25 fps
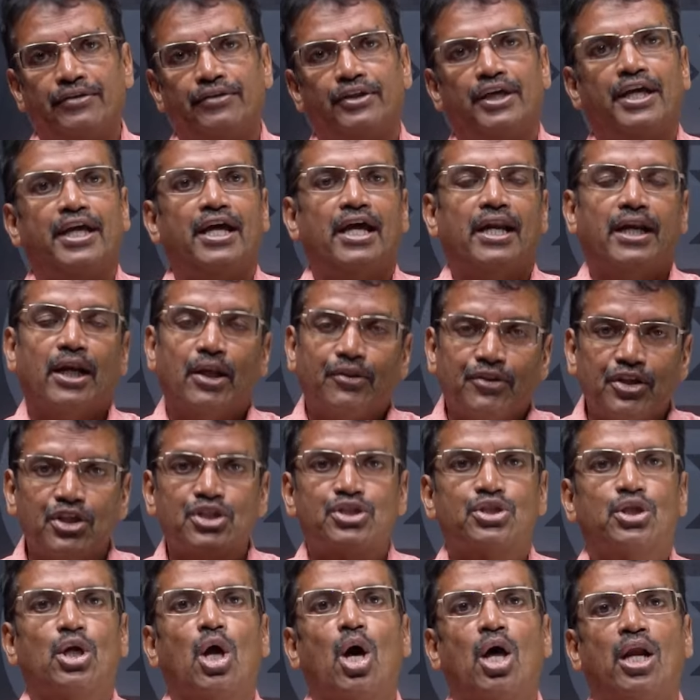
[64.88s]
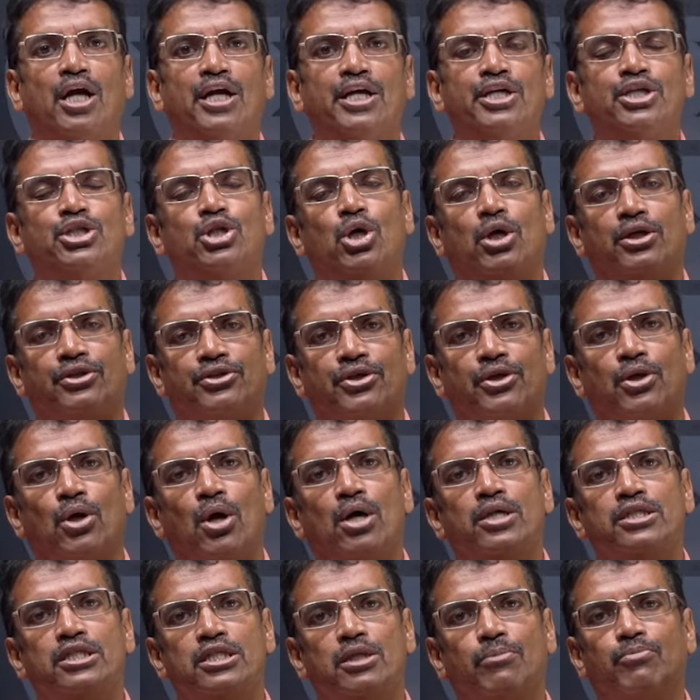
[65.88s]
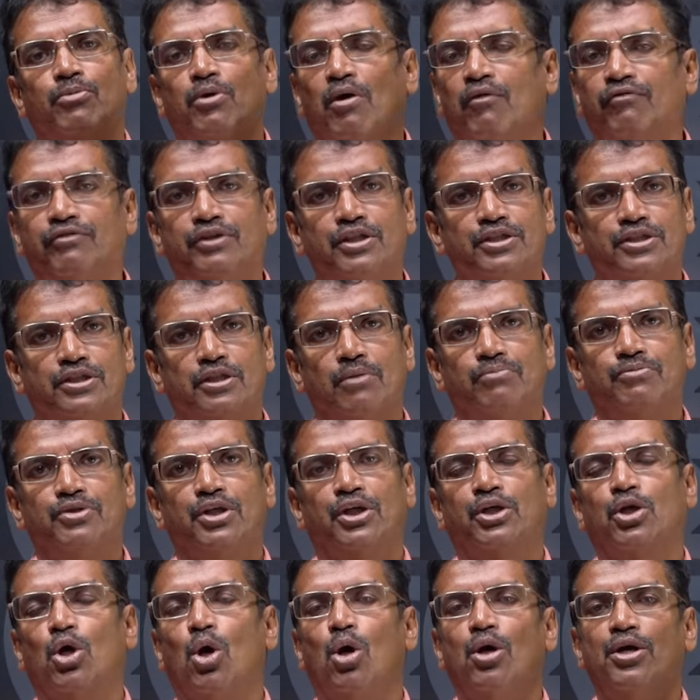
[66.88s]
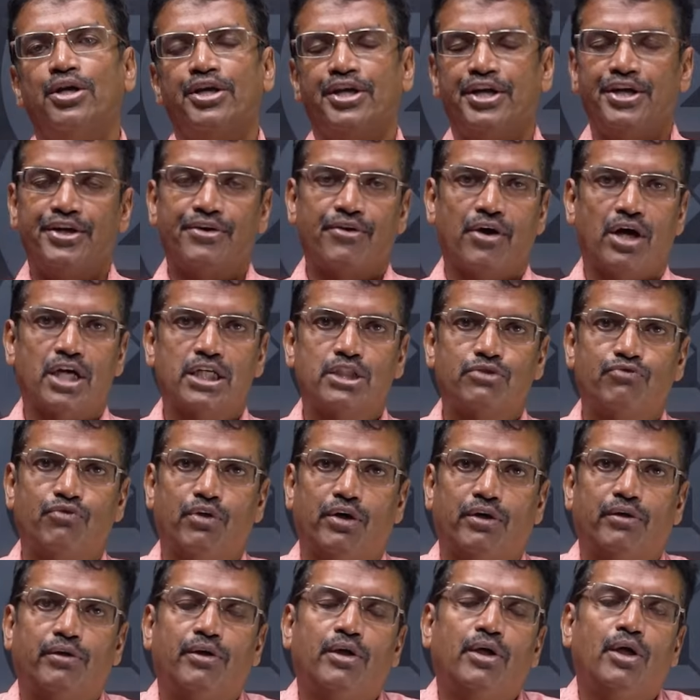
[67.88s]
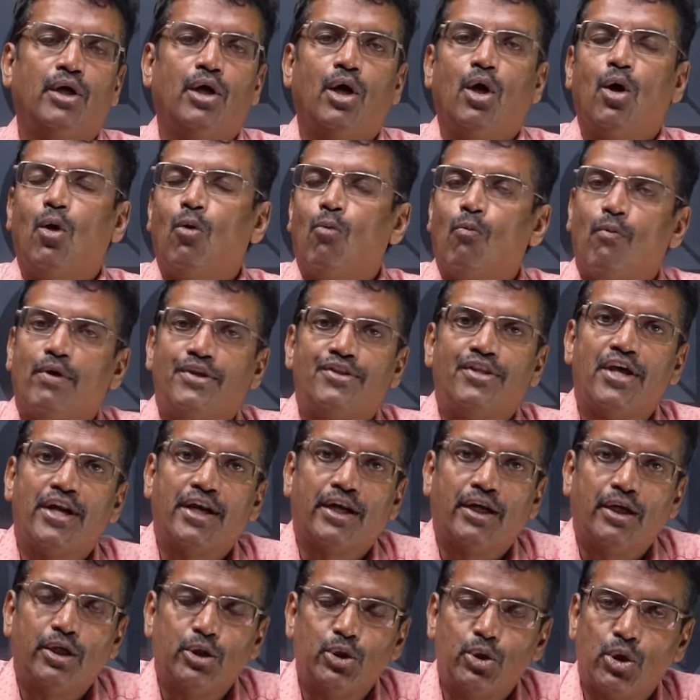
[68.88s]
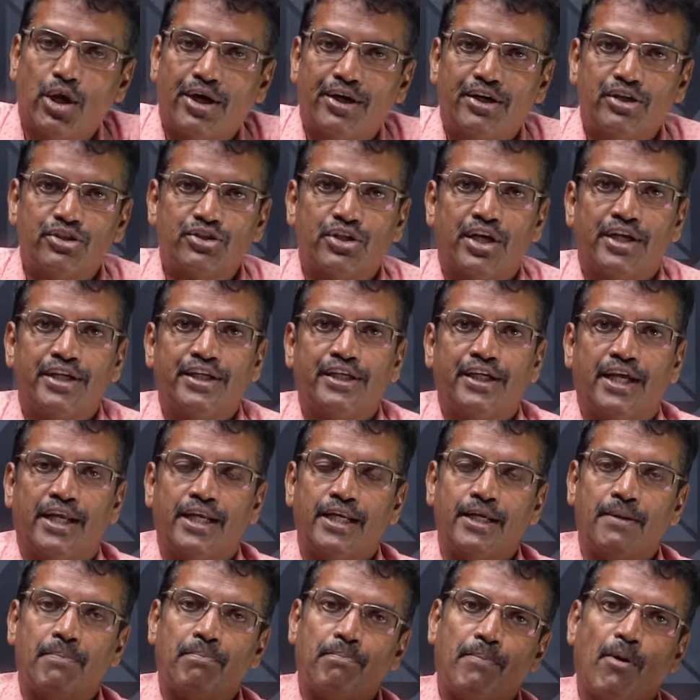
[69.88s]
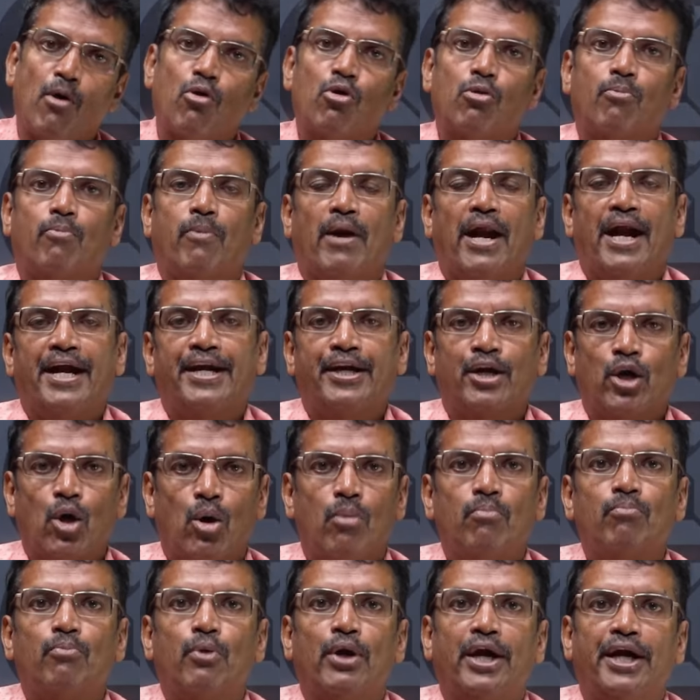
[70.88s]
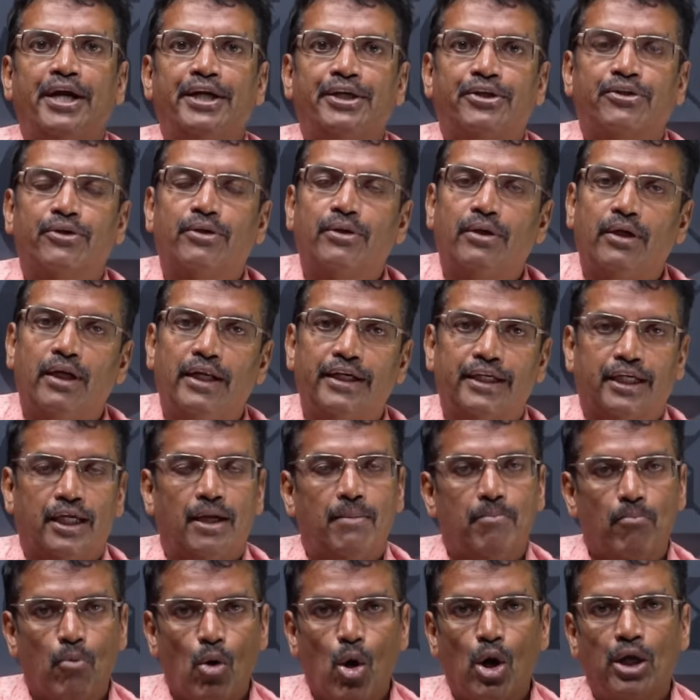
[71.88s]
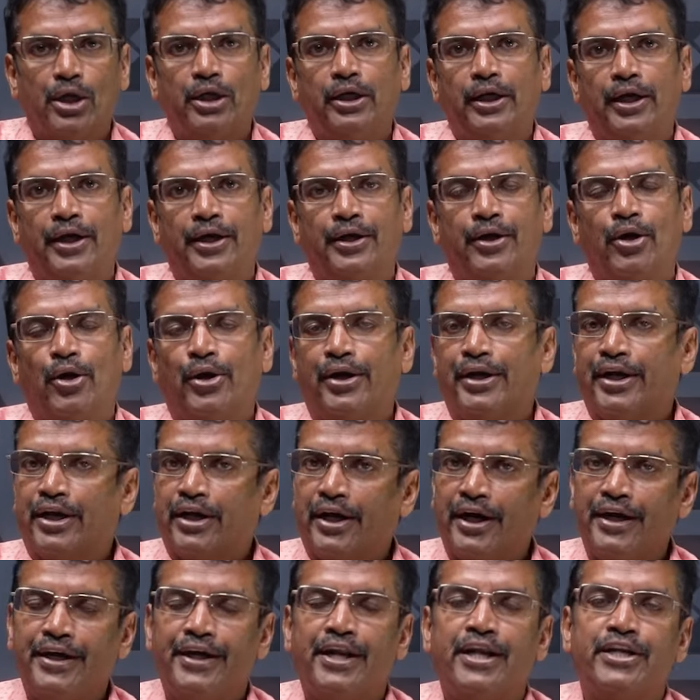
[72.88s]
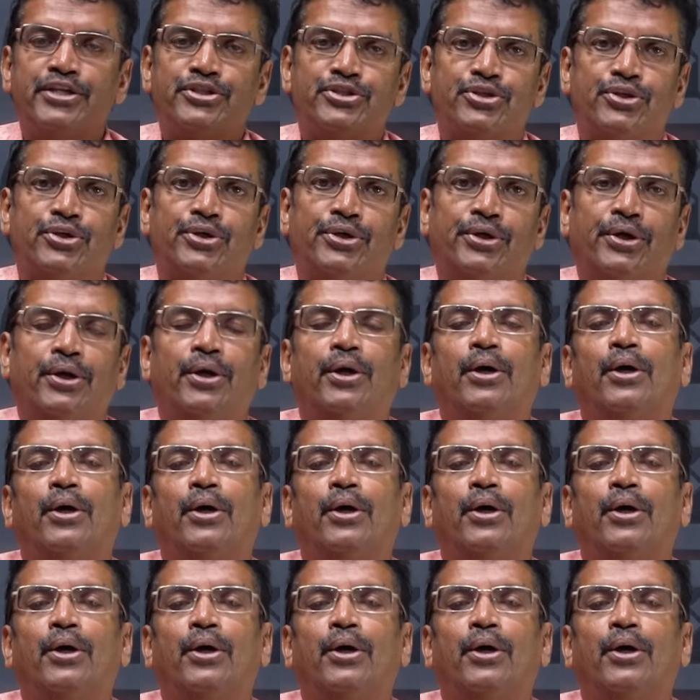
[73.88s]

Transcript: the, this knowledge or the concept of this subject called heat transfer. Whether you are designing any power plant component like a boiler or a condenser